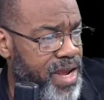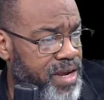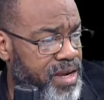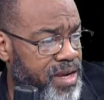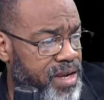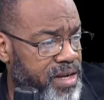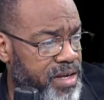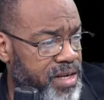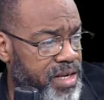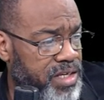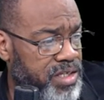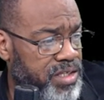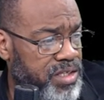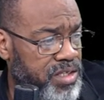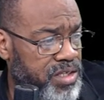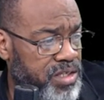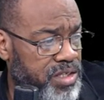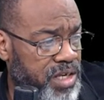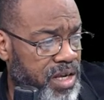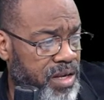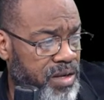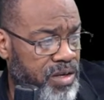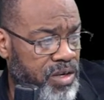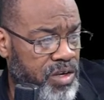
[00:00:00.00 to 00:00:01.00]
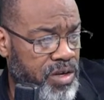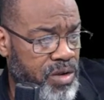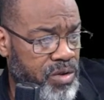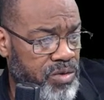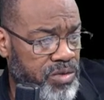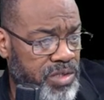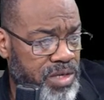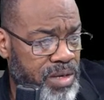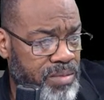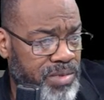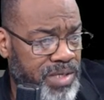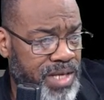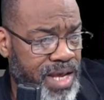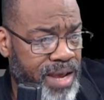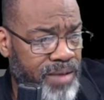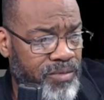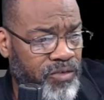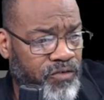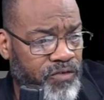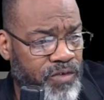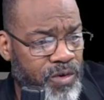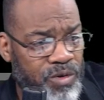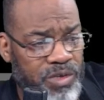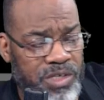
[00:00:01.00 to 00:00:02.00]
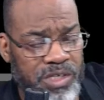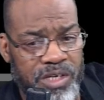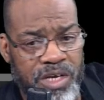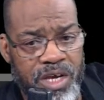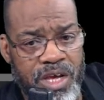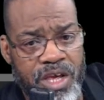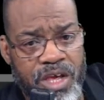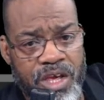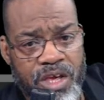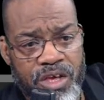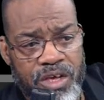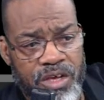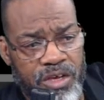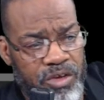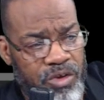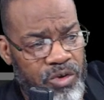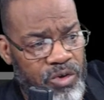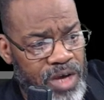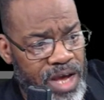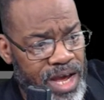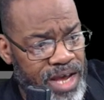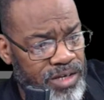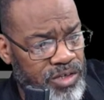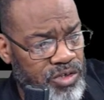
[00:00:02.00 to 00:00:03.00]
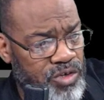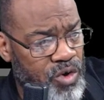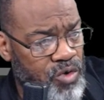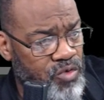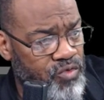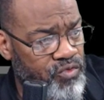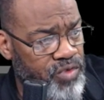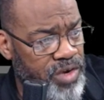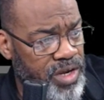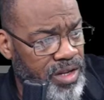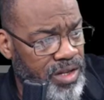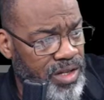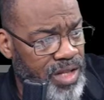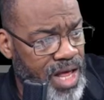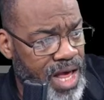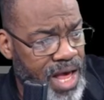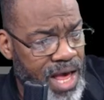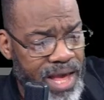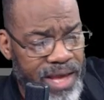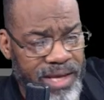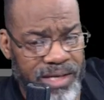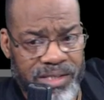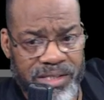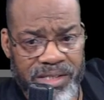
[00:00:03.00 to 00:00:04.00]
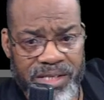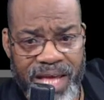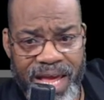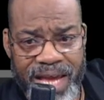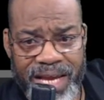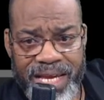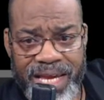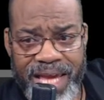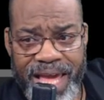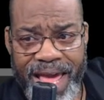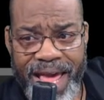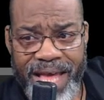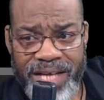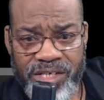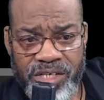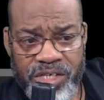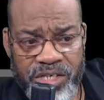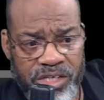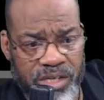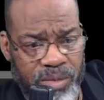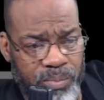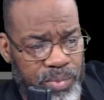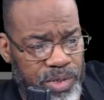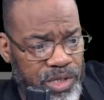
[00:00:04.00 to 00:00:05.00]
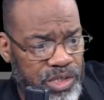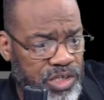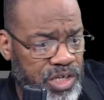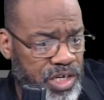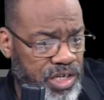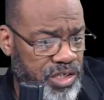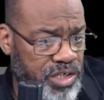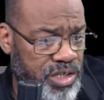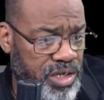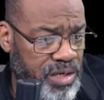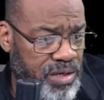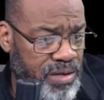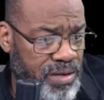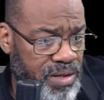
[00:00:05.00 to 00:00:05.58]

conditions. And you know, sometimes folks, you guys don't realize that cash is a position.